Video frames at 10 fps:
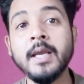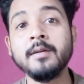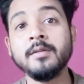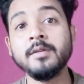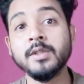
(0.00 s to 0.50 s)

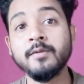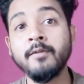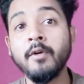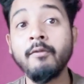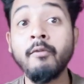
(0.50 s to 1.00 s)
and test
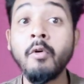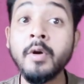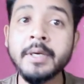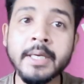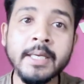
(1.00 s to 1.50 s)
for
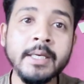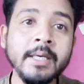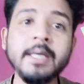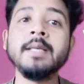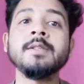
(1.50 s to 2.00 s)

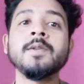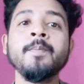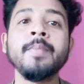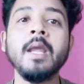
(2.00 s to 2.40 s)
14 days.